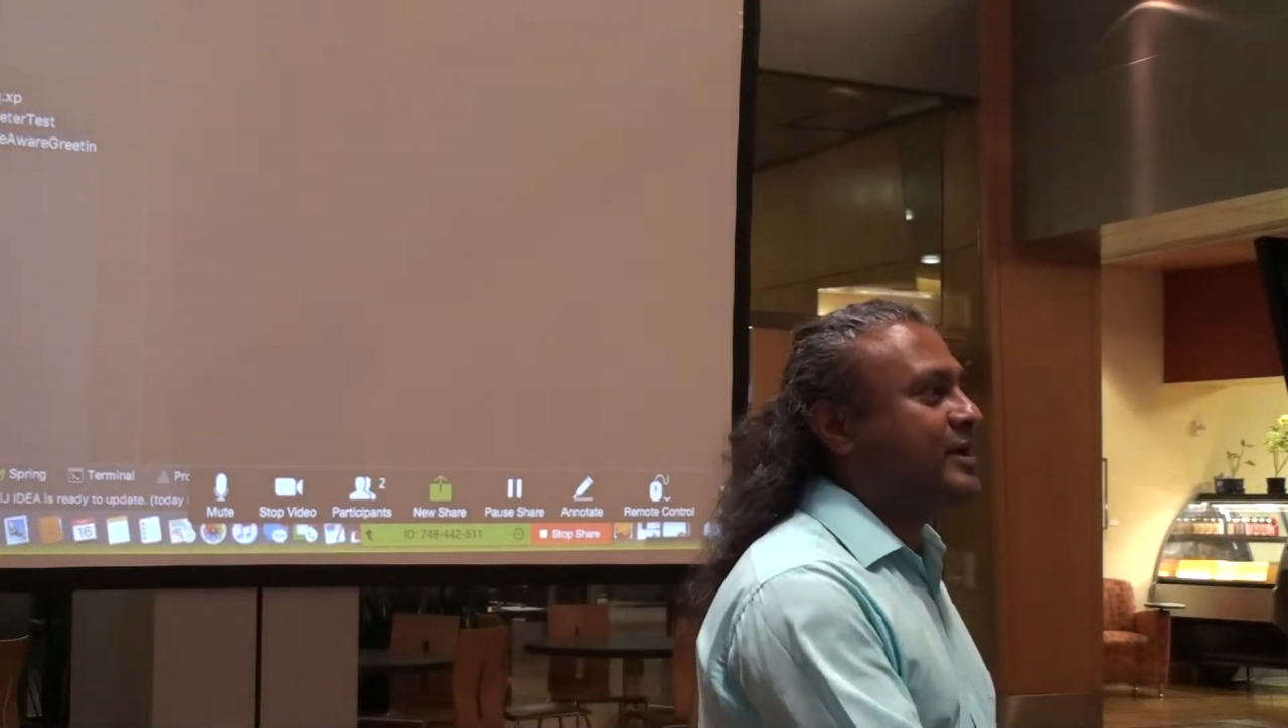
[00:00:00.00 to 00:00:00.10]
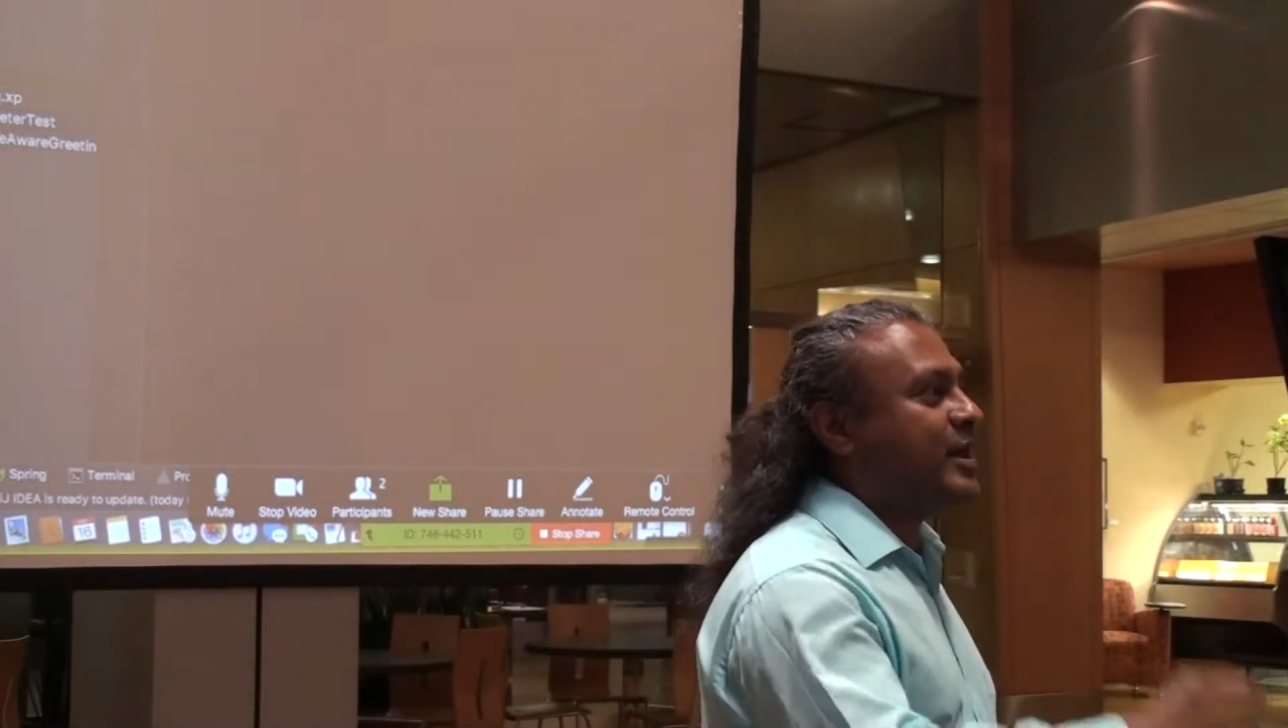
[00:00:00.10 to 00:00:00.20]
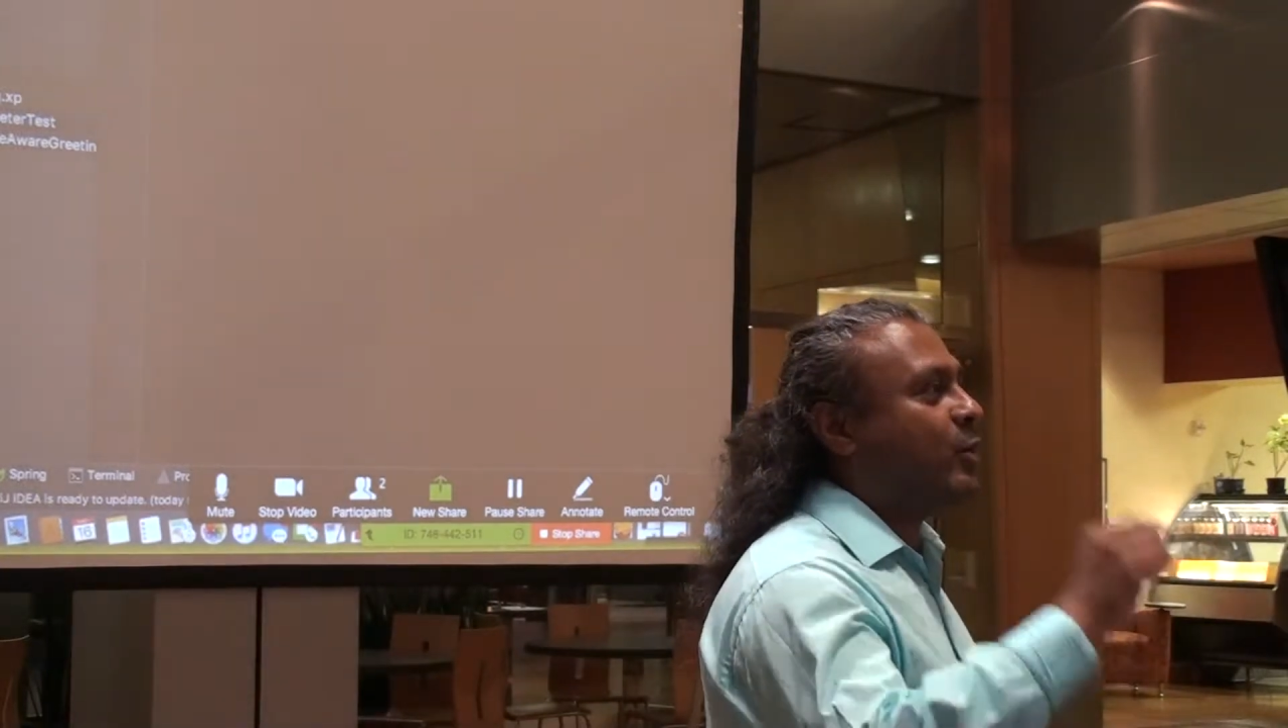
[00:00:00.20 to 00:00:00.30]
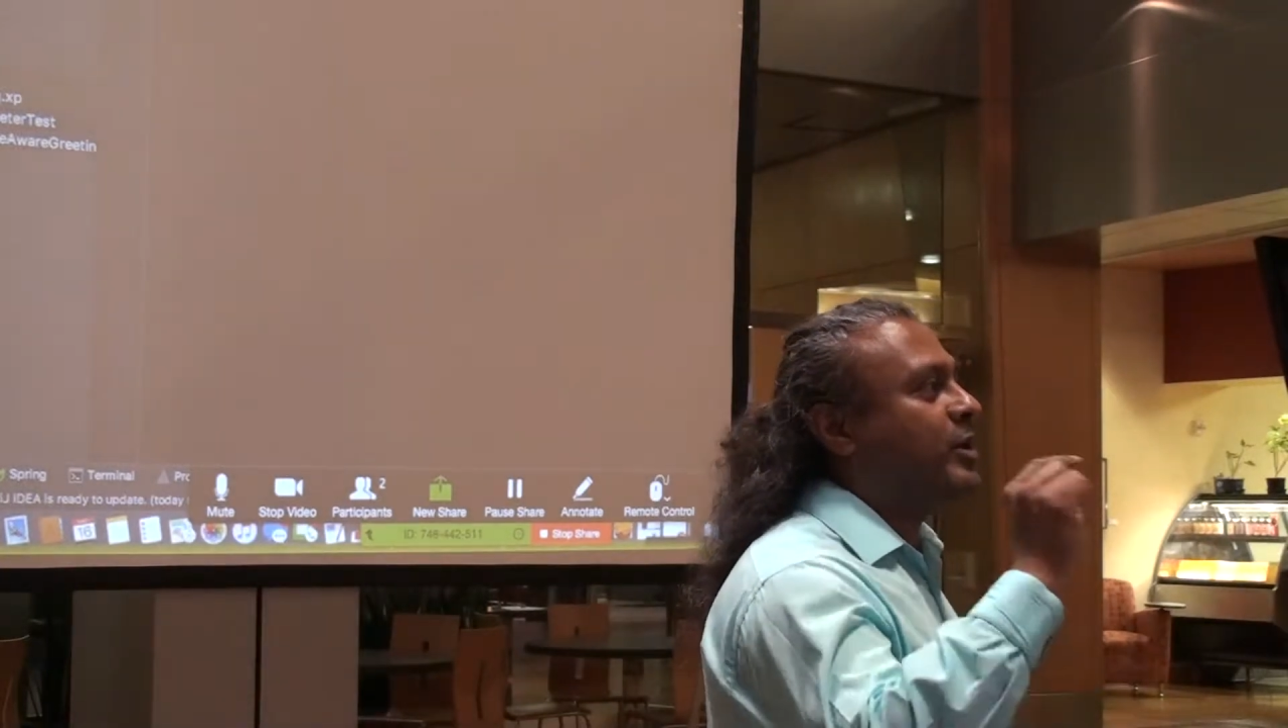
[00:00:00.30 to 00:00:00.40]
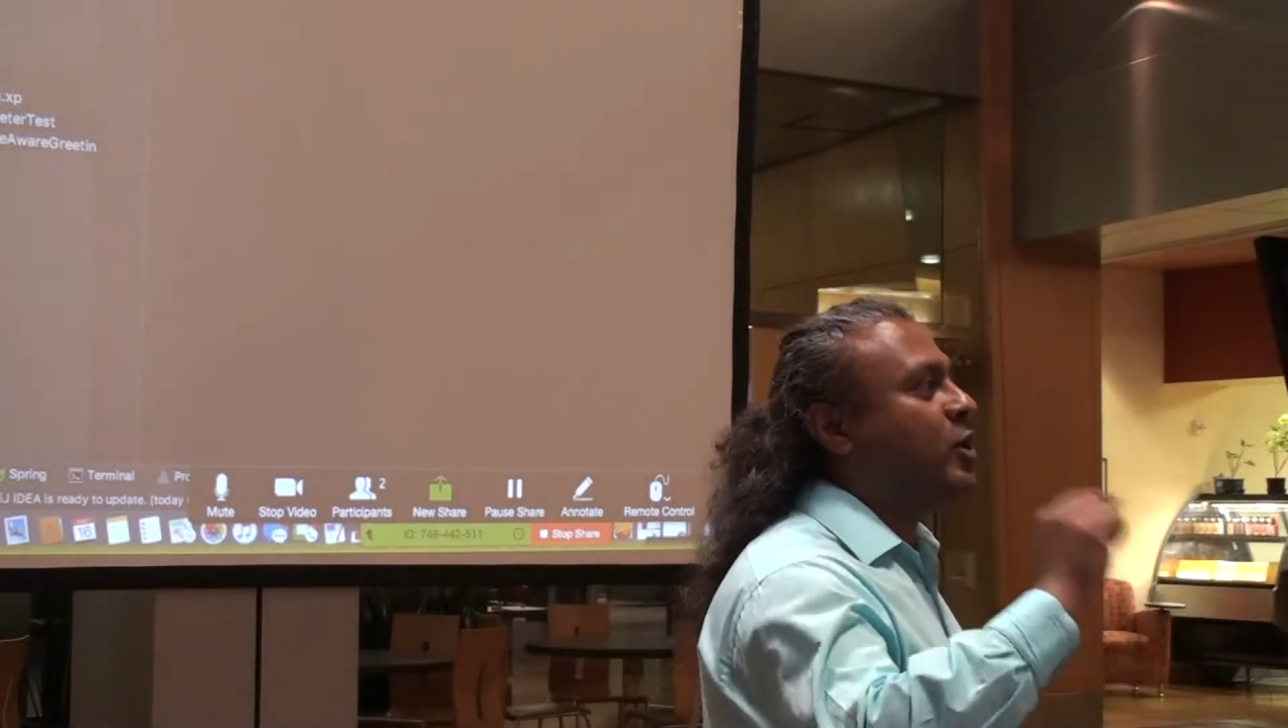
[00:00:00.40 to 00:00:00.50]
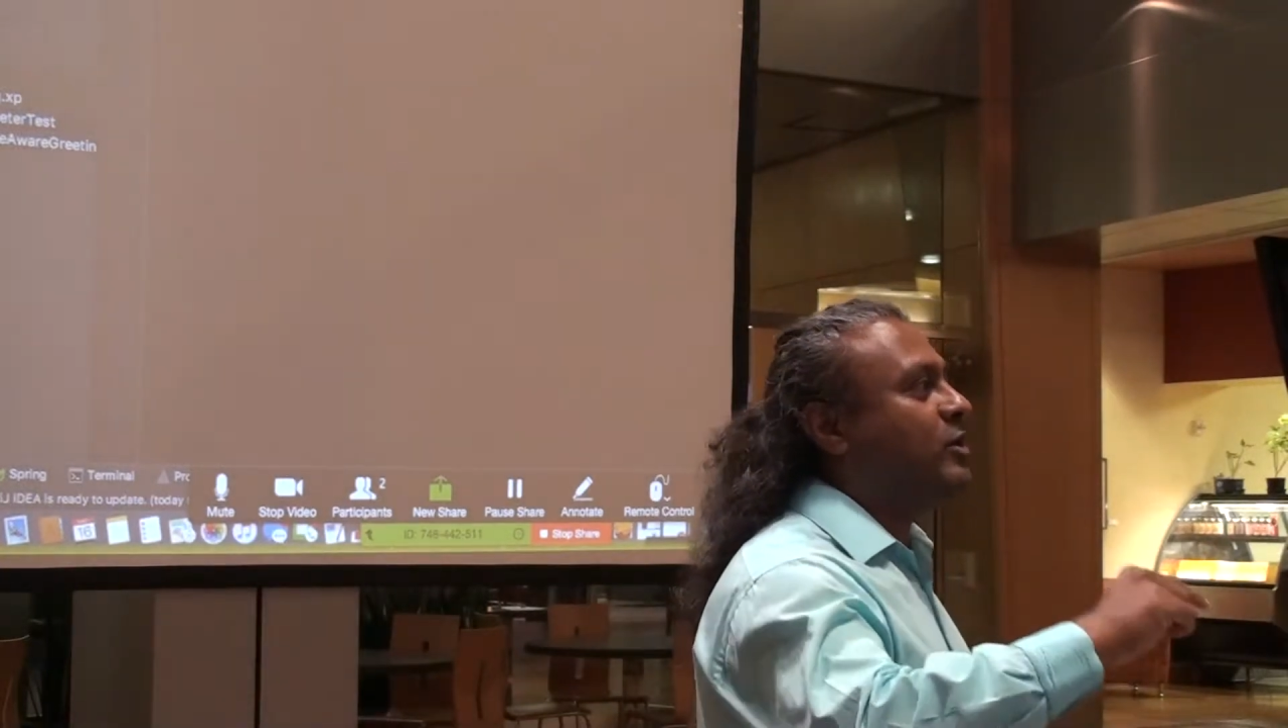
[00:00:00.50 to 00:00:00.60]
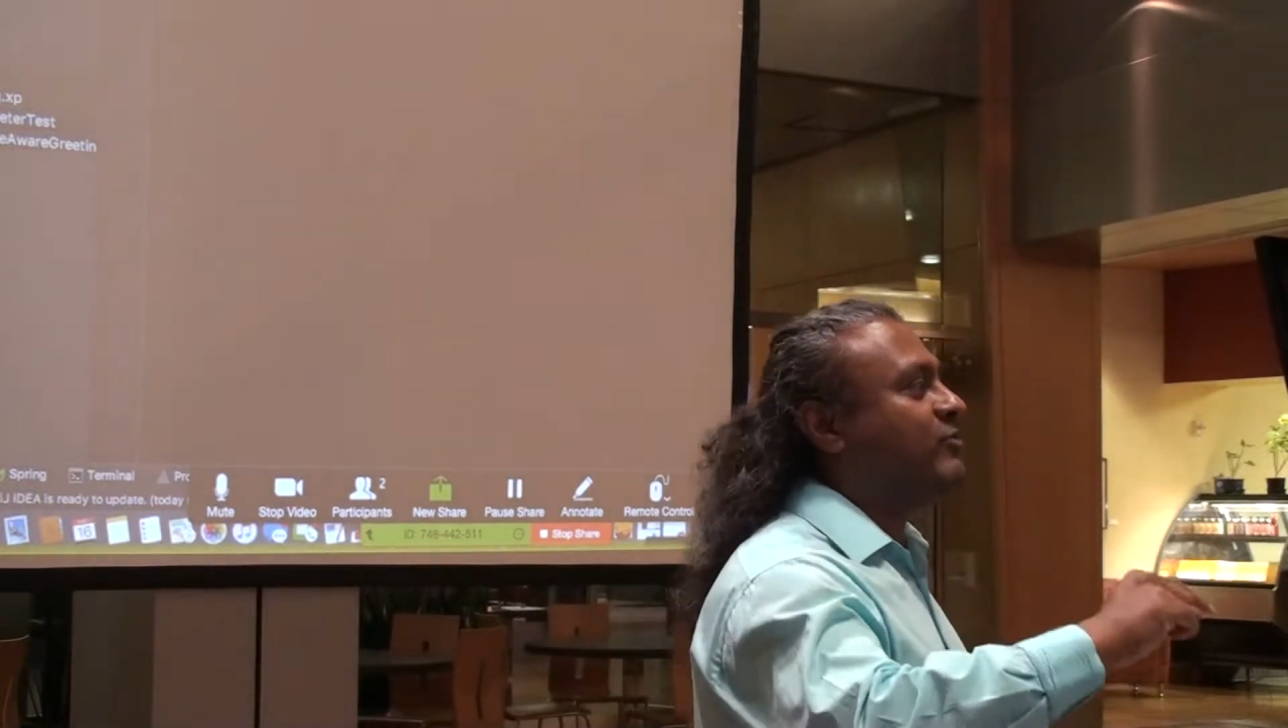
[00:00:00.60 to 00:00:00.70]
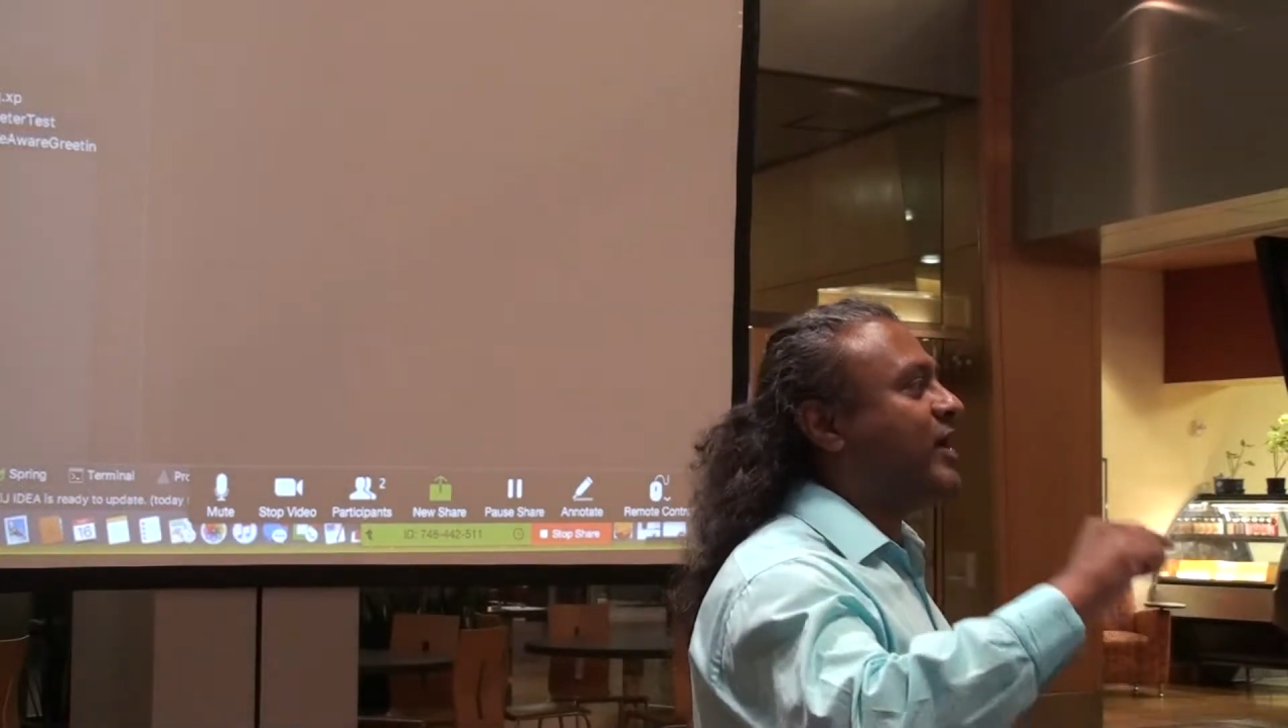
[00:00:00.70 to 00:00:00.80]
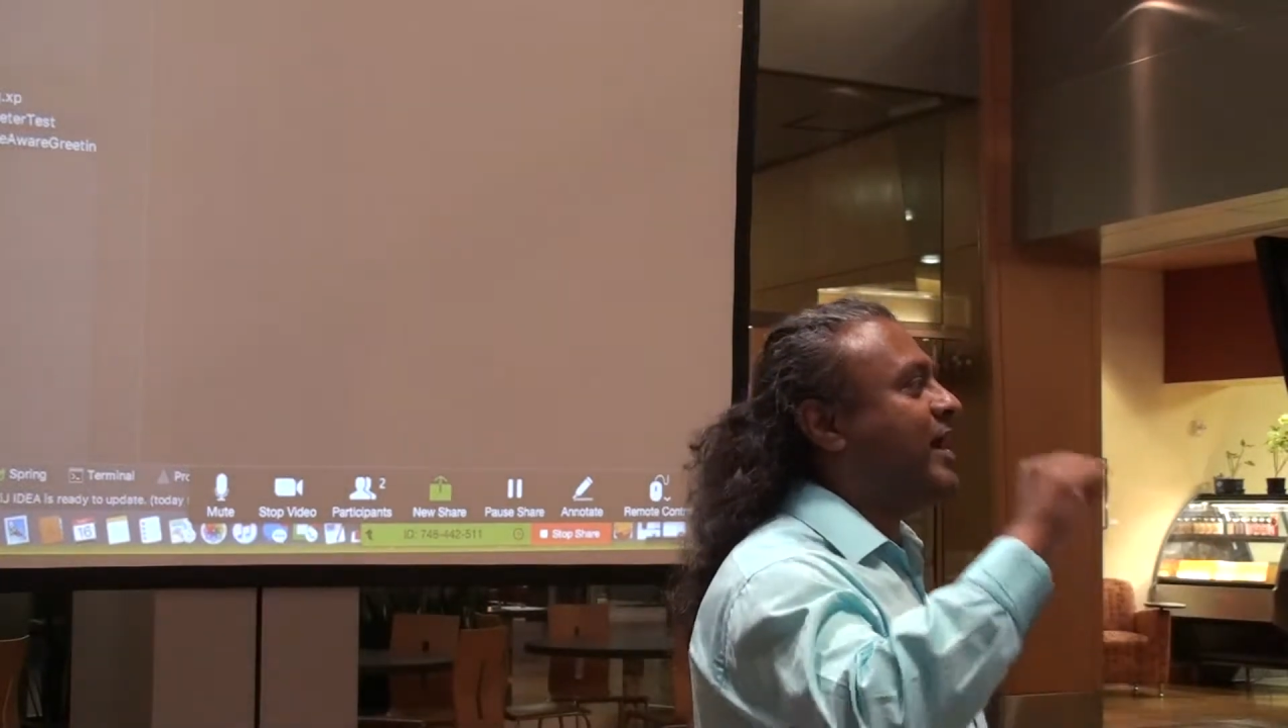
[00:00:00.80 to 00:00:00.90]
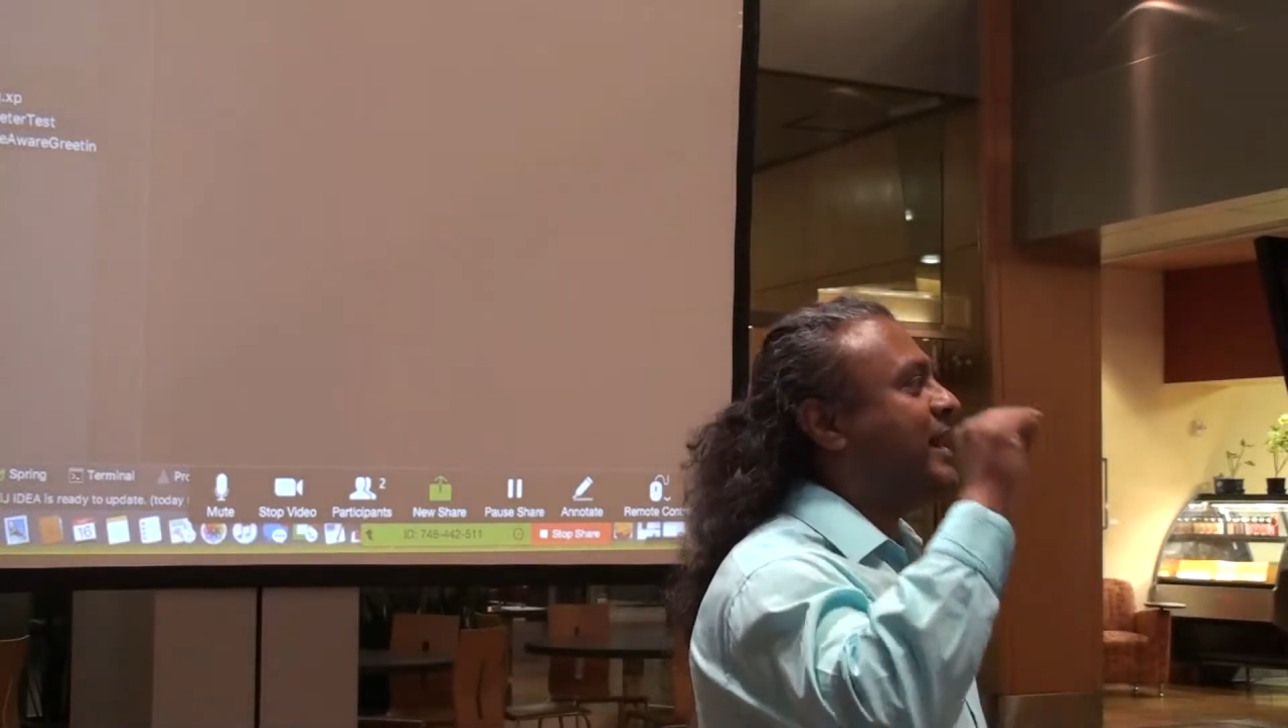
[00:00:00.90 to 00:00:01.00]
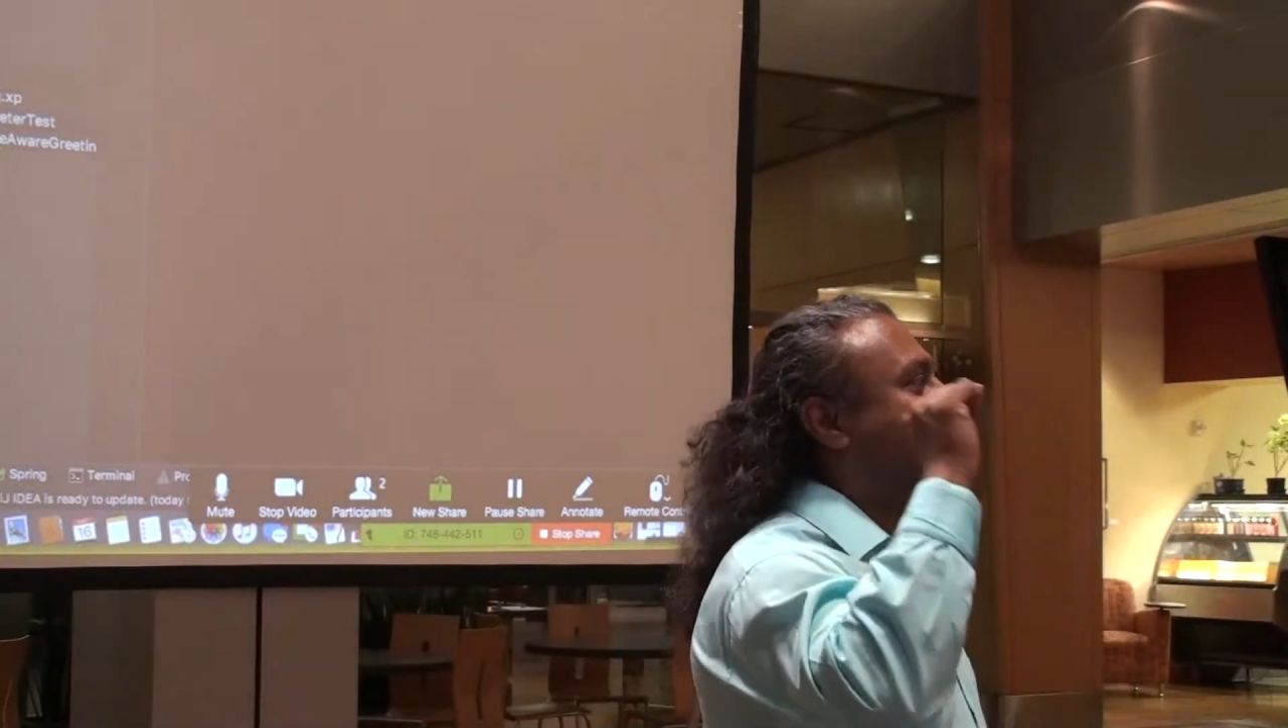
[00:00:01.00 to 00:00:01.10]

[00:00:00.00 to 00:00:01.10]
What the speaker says: that we're notified